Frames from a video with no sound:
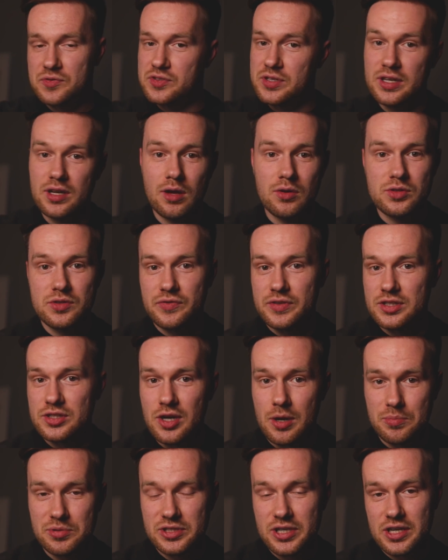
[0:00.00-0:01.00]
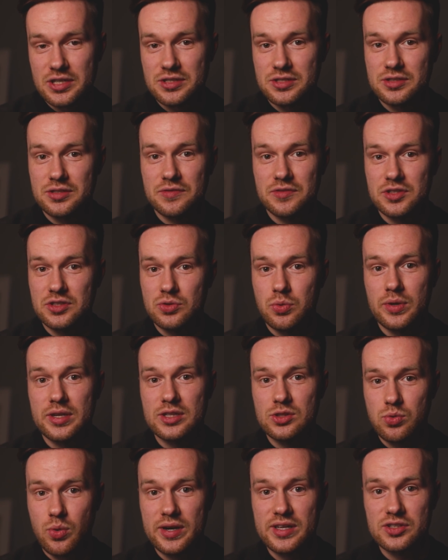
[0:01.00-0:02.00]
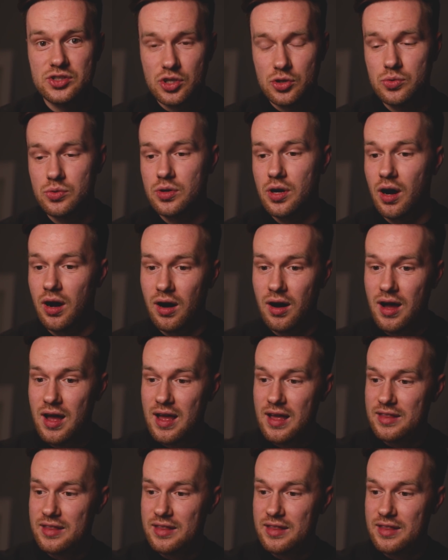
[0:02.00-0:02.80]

We've seen loads of interpretations of the 2022 car.